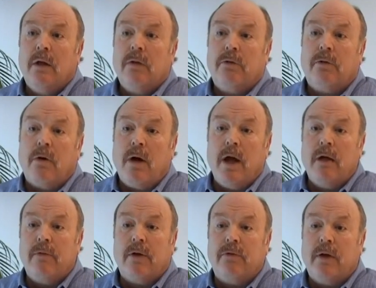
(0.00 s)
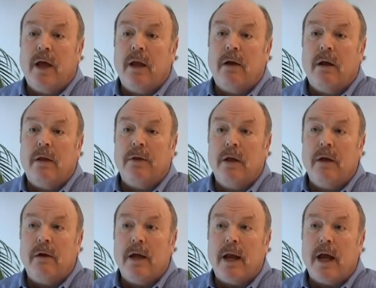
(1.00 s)
So I investigated it on the
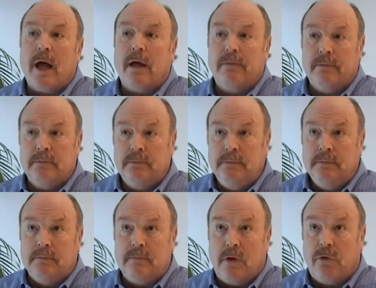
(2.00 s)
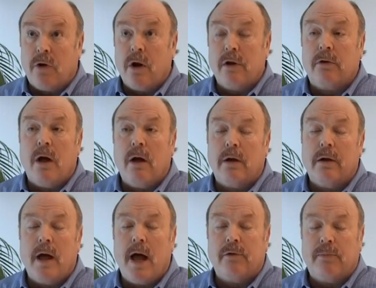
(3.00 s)
internet. I started talking
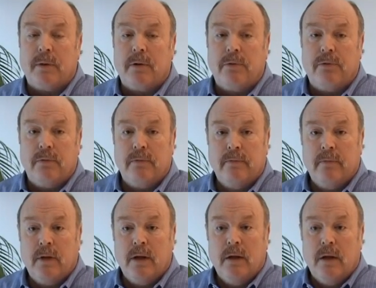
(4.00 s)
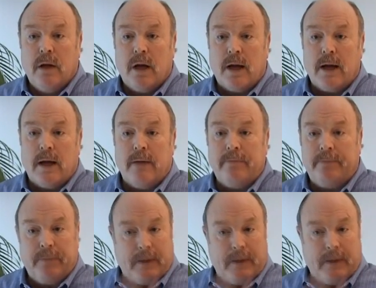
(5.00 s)
to hospitals around